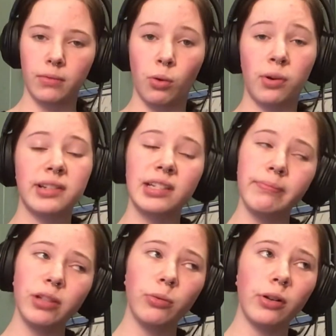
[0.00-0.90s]
or in
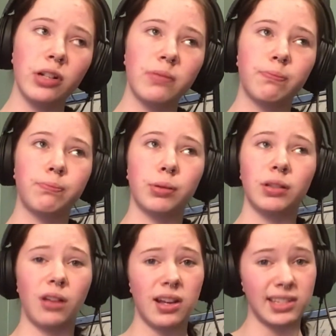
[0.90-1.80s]
simpler words, put
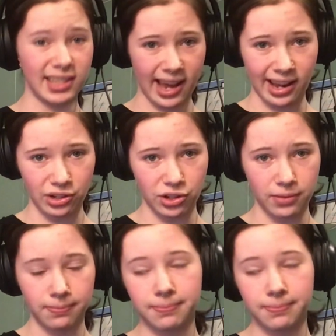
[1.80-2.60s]
laws into action.